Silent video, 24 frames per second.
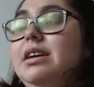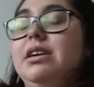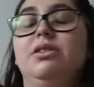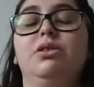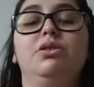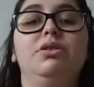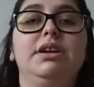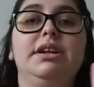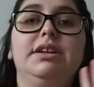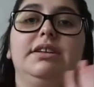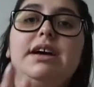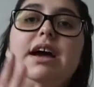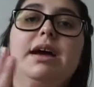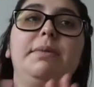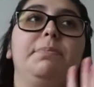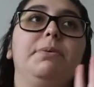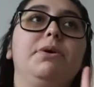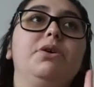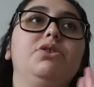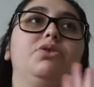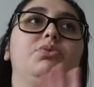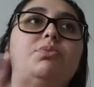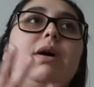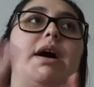including
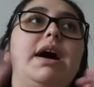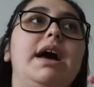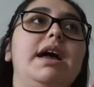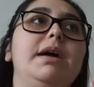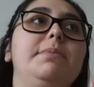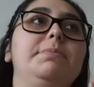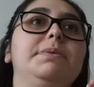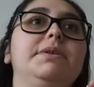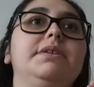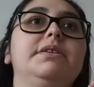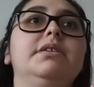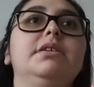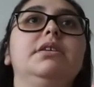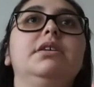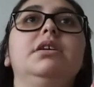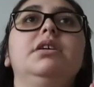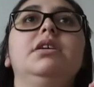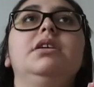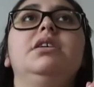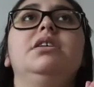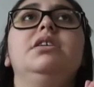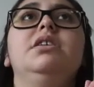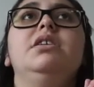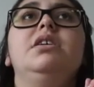diapers, wipes,
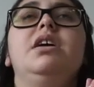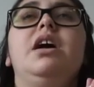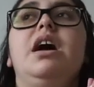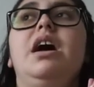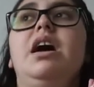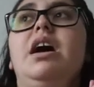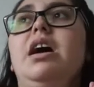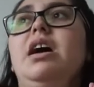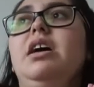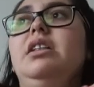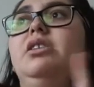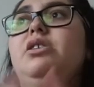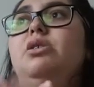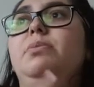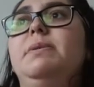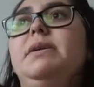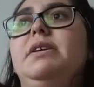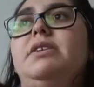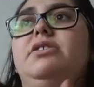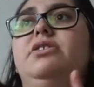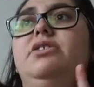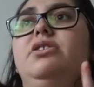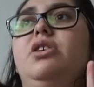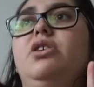uh, a little
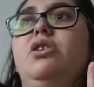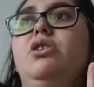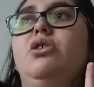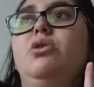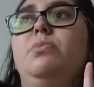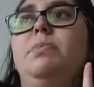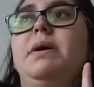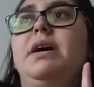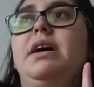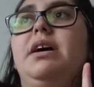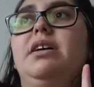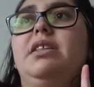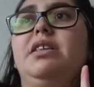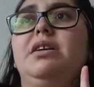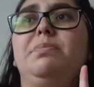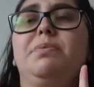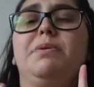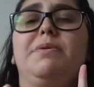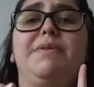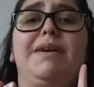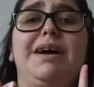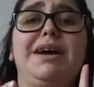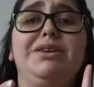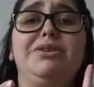bit of soap. They
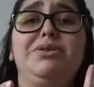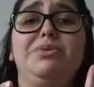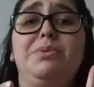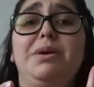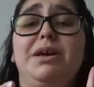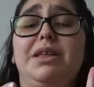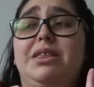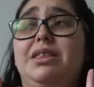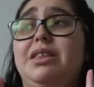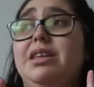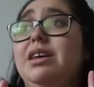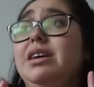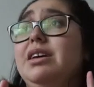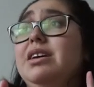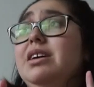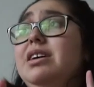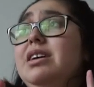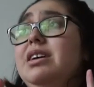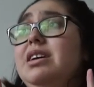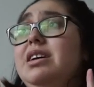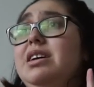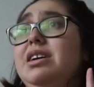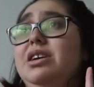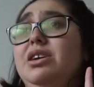provide you with,
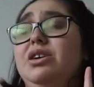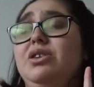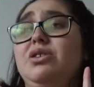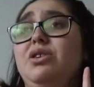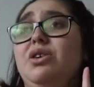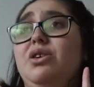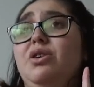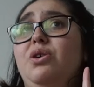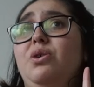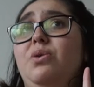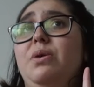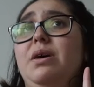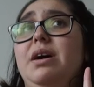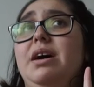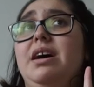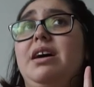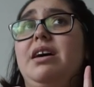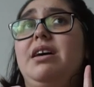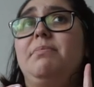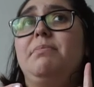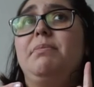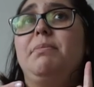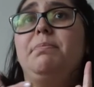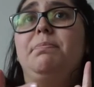you know,
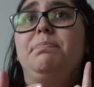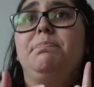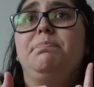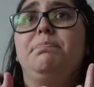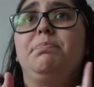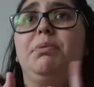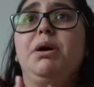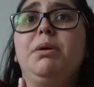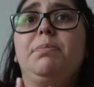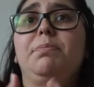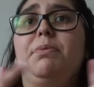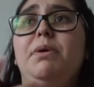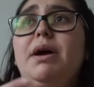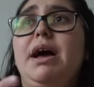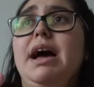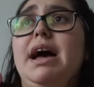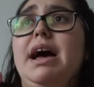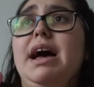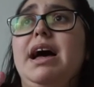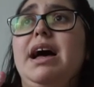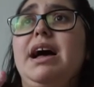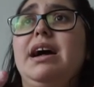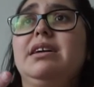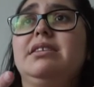um, burp
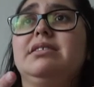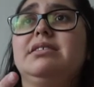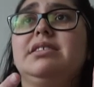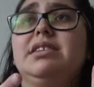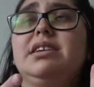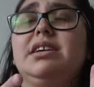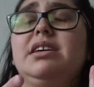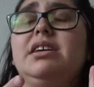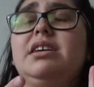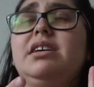rags,